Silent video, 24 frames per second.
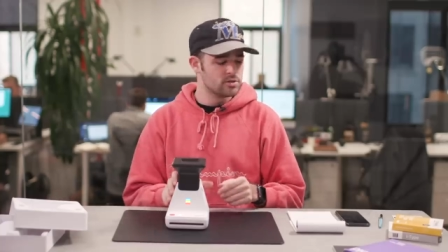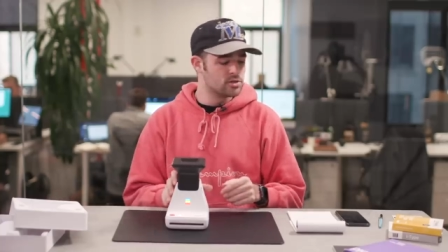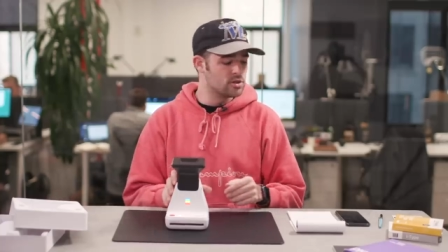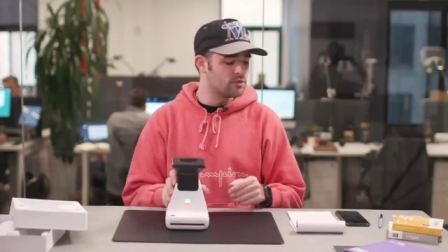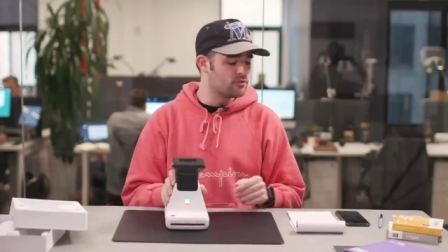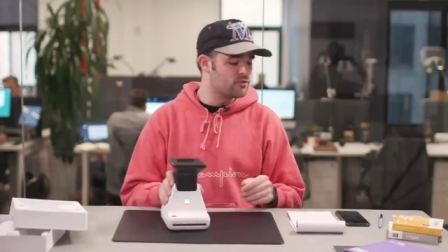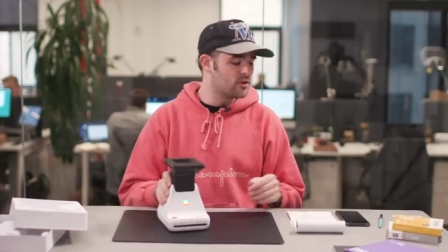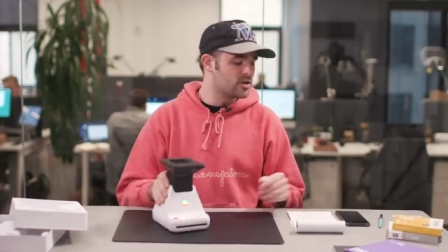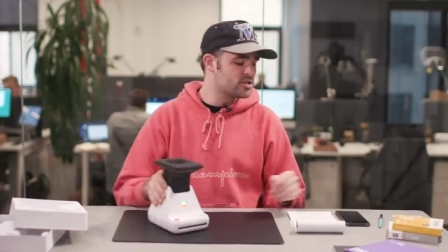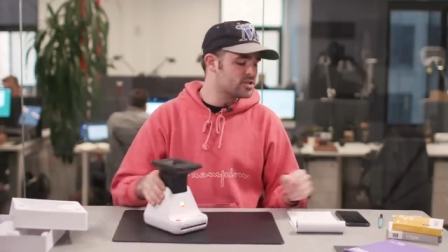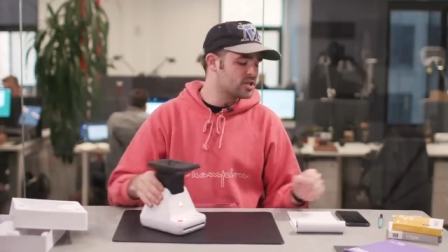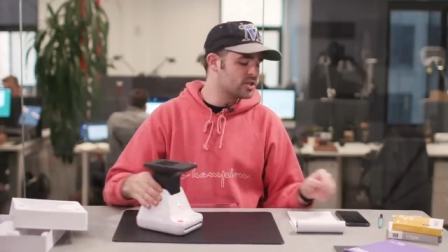
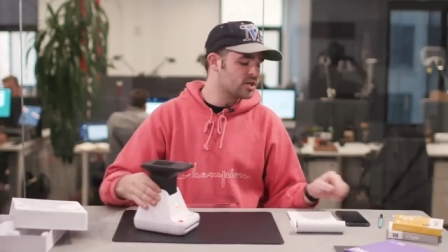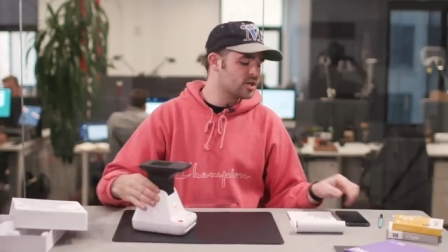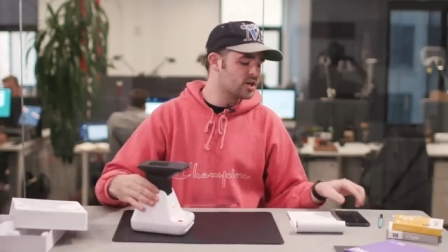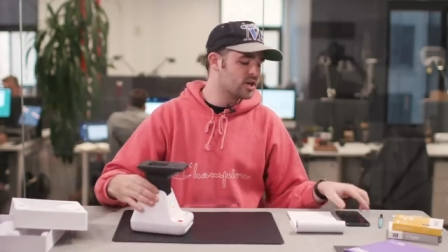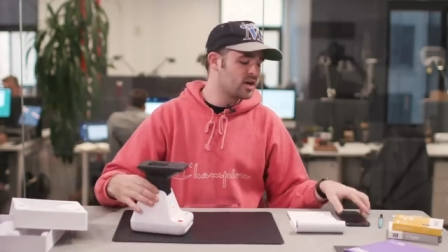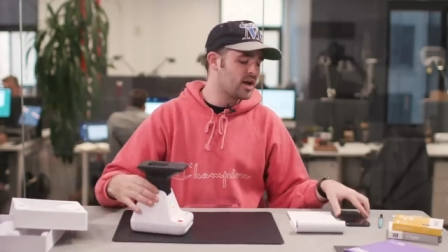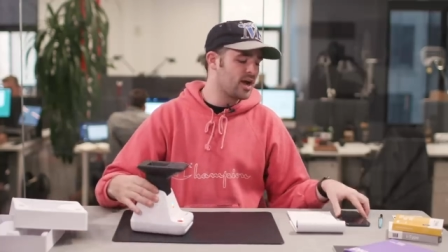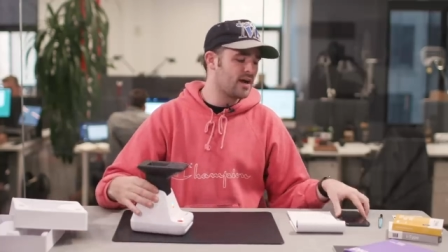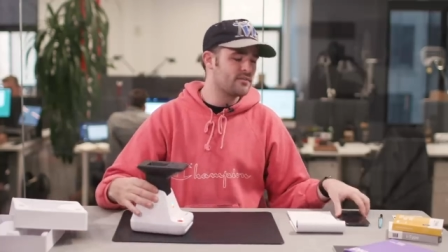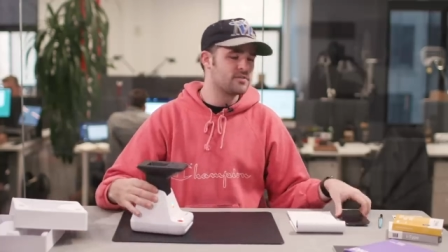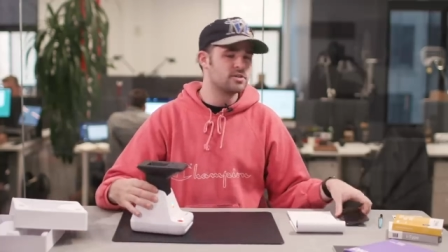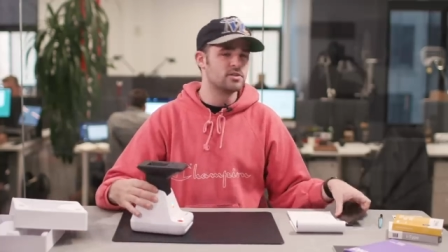The first thing you're
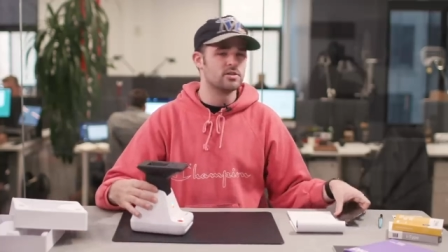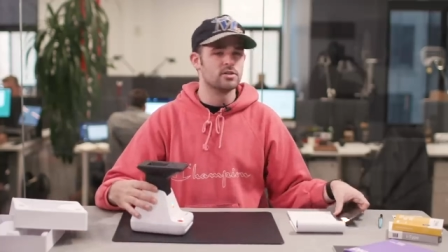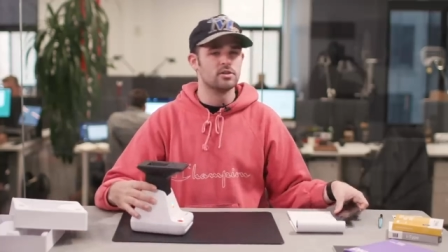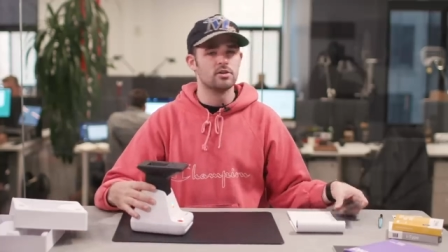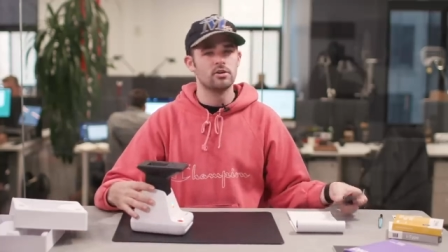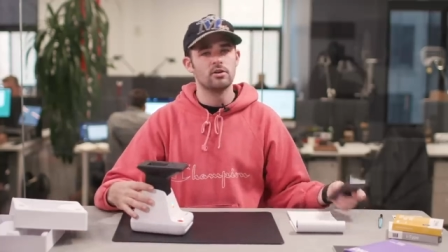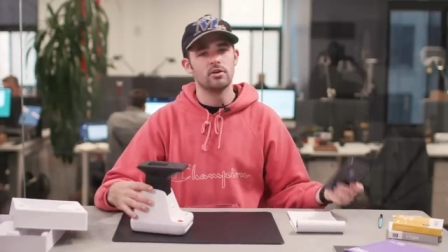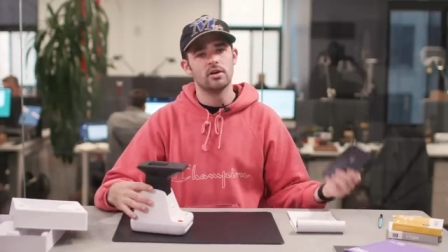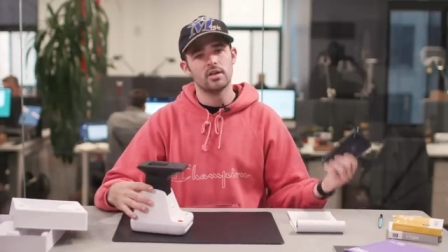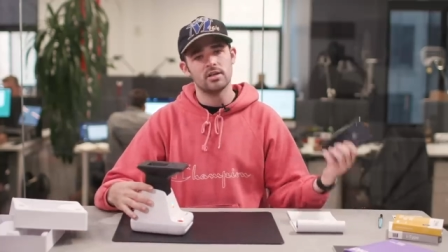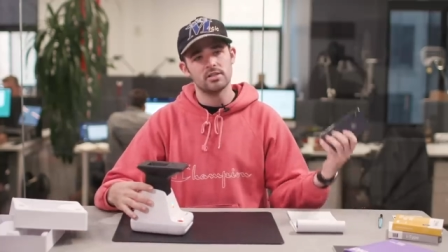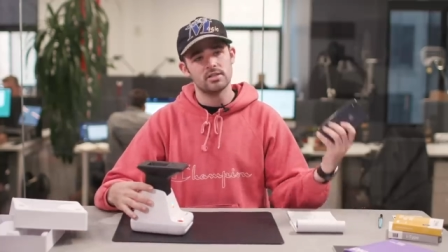gonna have to
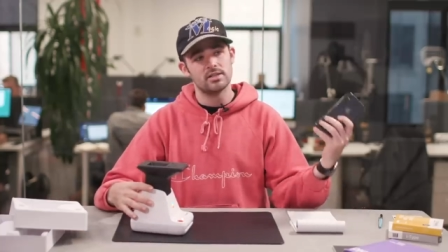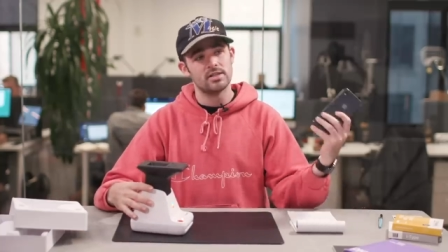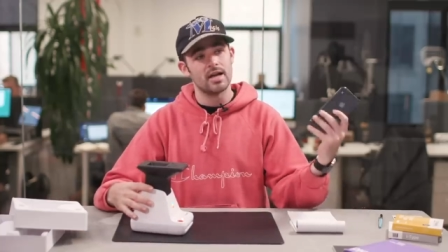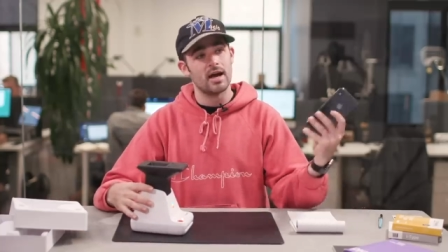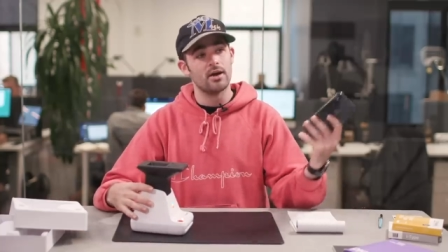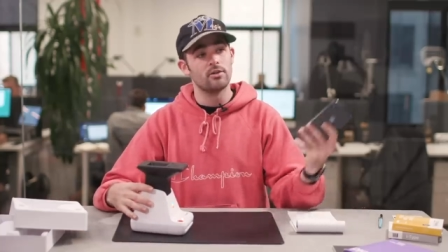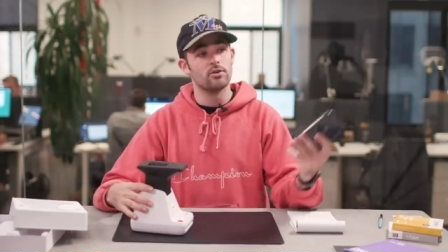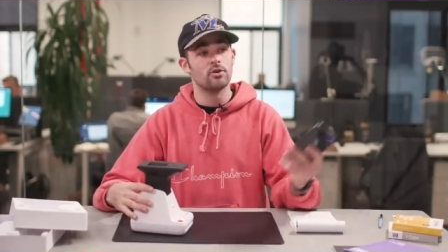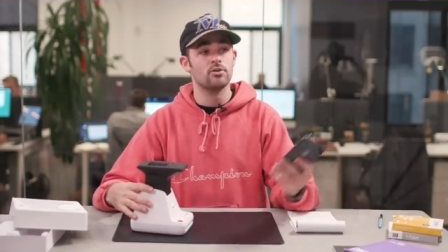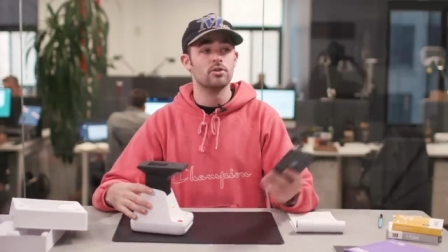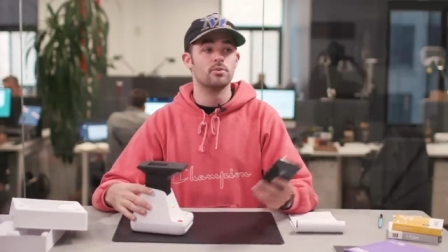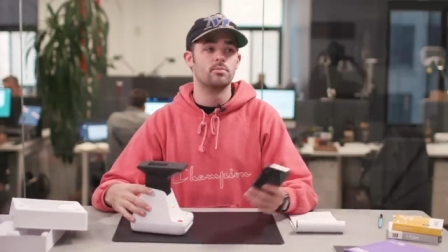do is
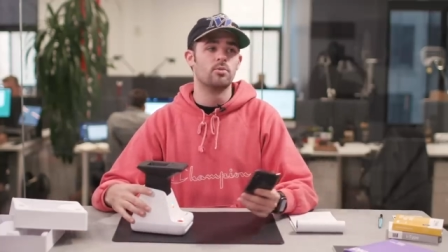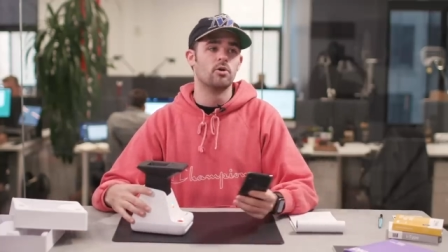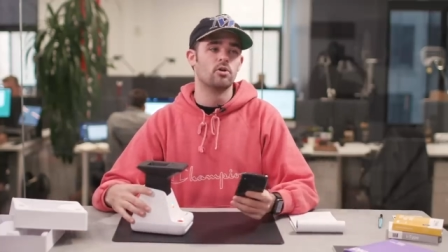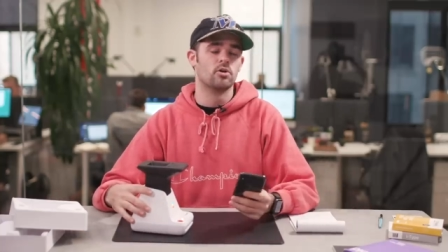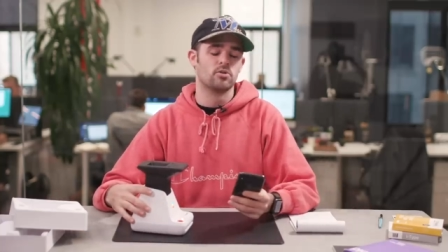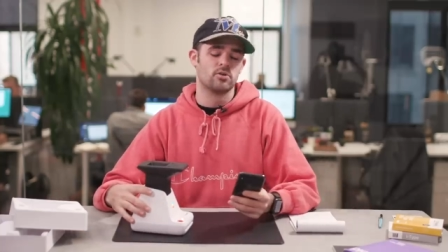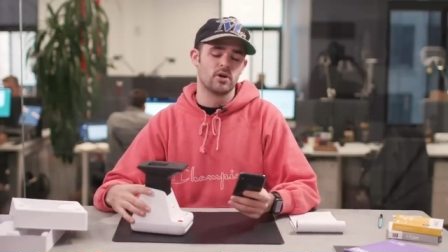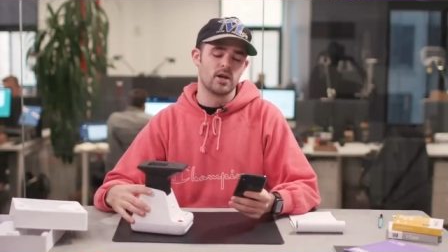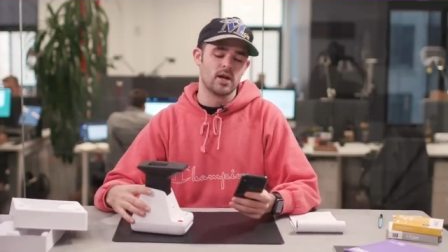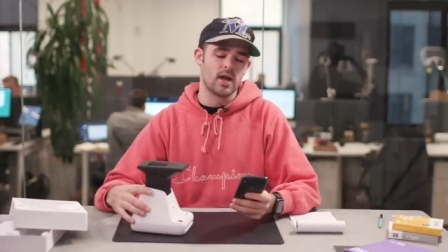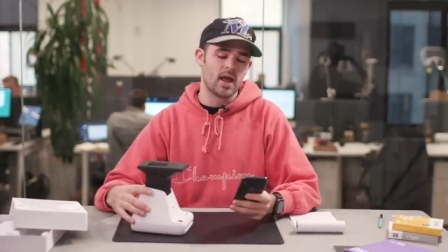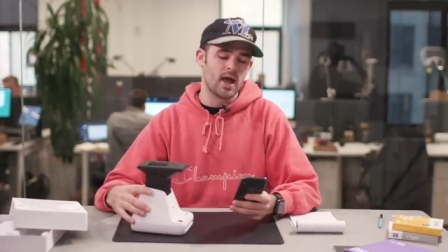download the
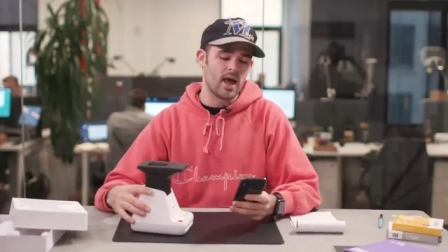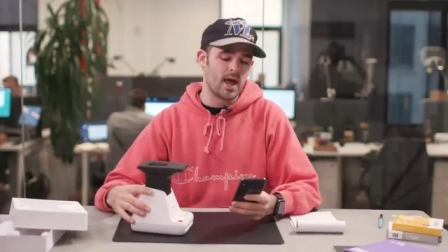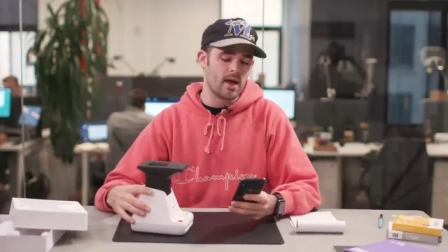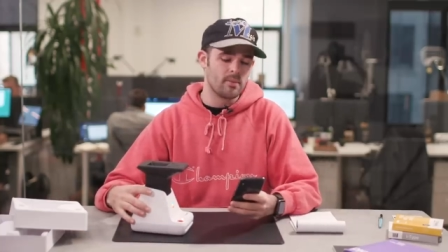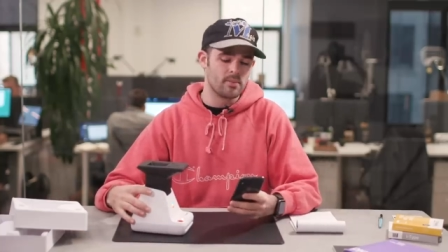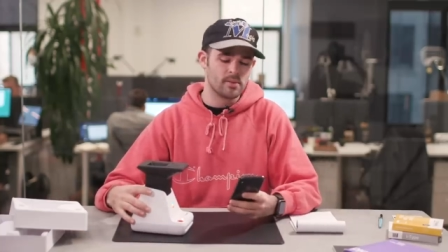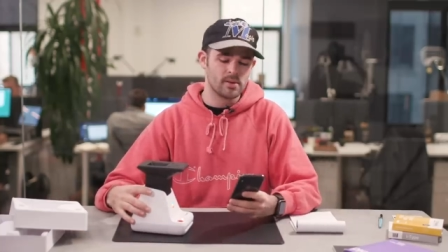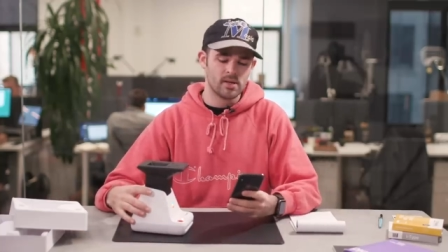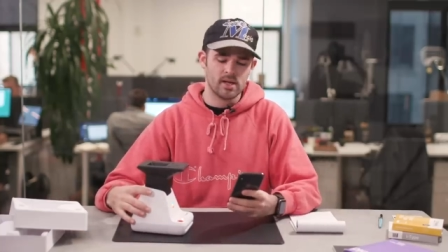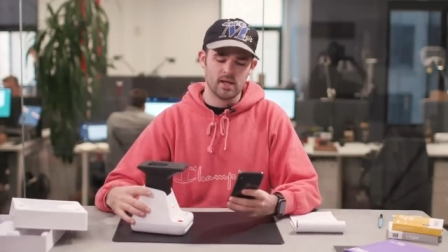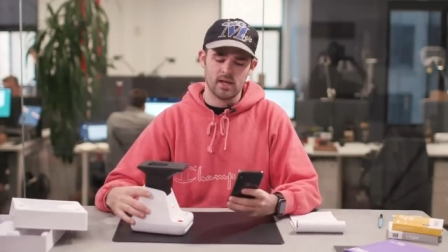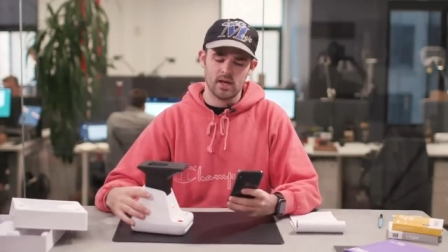Polaroid
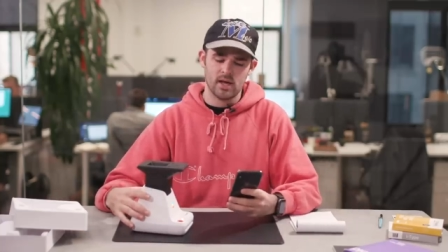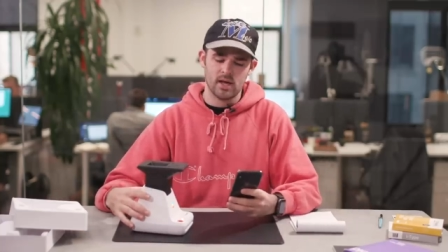app.